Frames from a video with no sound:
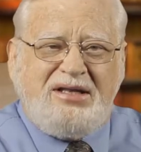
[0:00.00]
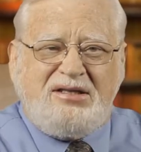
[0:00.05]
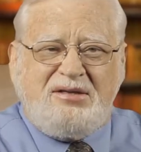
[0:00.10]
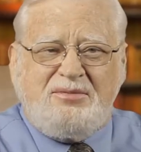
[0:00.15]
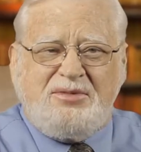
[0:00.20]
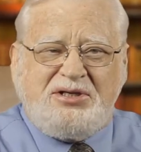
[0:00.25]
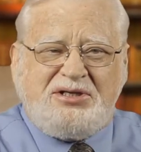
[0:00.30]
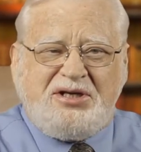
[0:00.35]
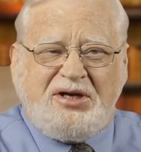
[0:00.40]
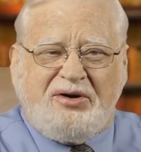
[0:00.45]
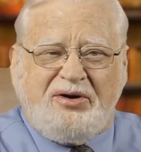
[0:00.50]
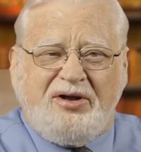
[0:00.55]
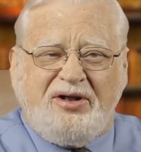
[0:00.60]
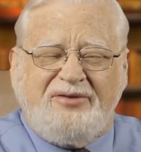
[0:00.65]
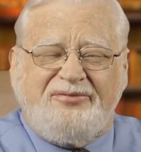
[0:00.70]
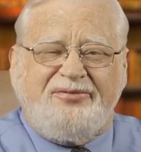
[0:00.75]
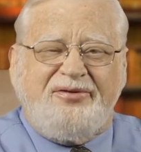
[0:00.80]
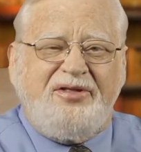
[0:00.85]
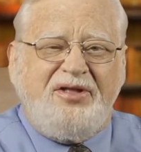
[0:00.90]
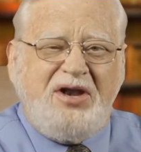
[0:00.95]
the
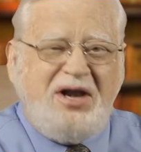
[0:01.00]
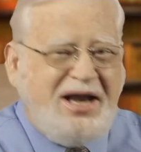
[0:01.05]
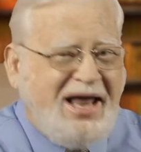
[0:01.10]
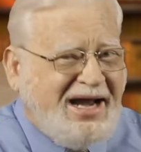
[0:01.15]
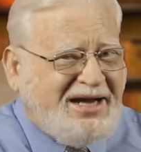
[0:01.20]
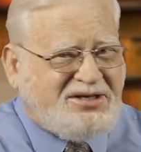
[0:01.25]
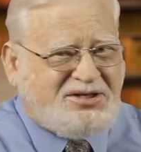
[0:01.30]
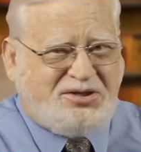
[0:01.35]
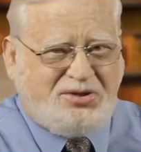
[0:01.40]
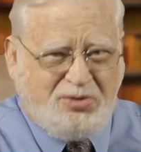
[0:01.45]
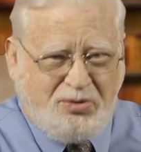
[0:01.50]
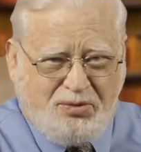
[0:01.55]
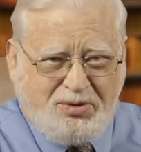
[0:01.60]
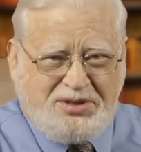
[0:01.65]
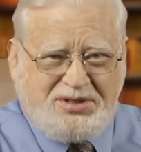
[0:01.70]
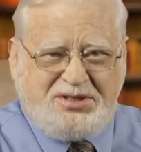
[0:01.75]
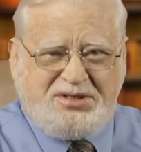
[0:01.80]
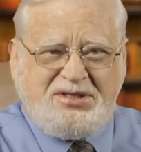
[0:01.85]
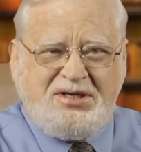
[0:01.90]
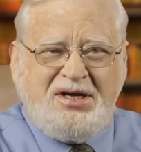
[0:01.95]
material for the next
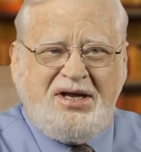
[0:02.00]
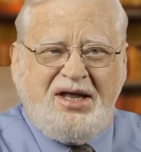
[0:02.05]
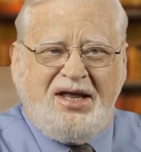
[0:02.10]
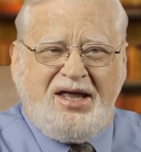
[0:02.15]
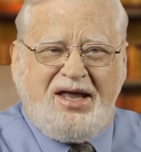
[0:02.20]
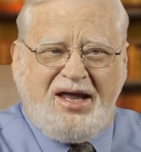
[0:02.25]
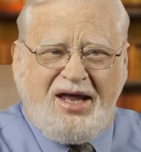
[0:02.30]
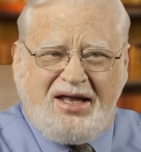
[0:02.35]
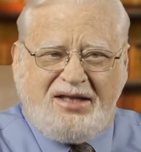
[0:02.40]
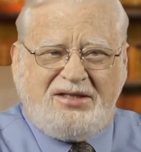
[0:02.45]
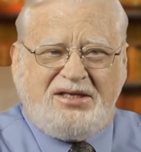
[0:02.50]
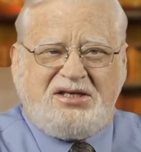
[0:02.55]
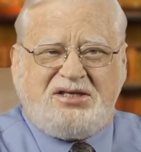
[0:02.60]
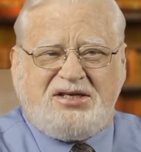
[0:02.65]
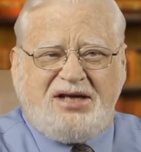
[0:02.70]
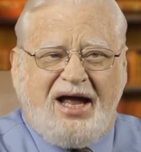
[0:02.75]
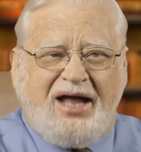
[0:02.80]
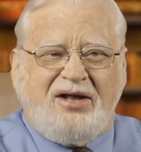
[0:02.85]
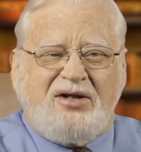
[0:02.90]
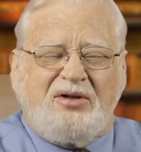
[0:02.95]
course in the
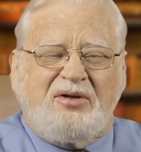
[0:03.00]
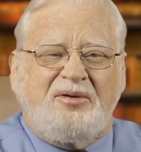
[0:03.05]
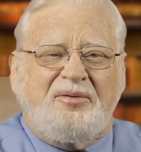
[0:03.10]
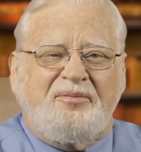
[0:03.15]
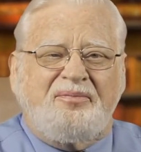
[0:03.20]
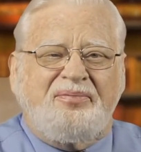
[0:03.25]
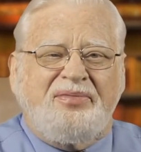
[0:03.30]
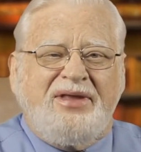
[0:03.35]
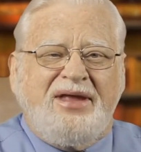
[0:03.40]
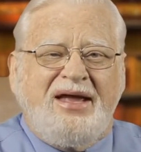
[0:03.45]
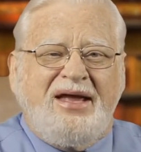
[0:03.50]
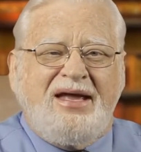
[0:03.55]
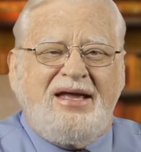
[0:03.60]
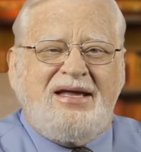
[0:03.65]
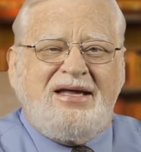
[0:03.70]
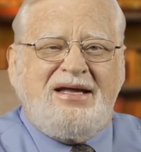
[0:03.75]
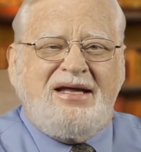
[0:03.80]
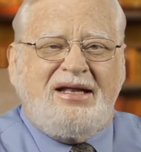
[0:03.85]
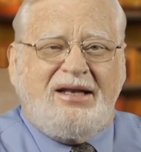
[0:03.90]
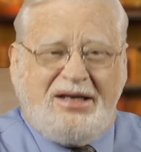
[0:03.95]
cycle.
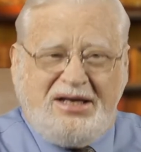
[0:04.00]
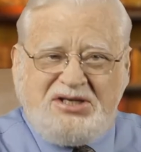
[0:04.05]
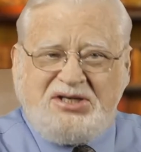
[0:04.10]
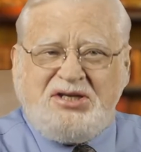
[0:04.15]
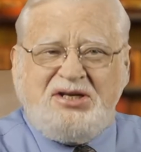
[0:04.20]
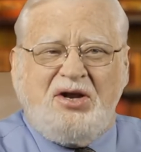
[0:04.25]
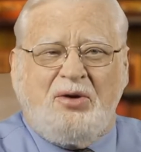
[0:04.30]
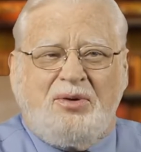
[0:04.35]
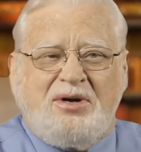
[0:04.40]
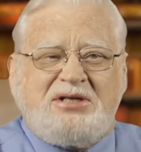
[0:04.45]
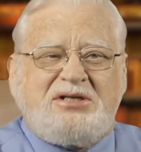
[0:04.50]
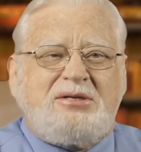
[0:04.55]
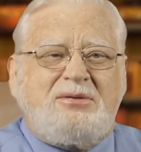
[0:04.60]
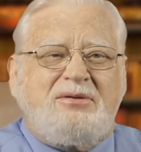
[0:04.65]
Listen to what some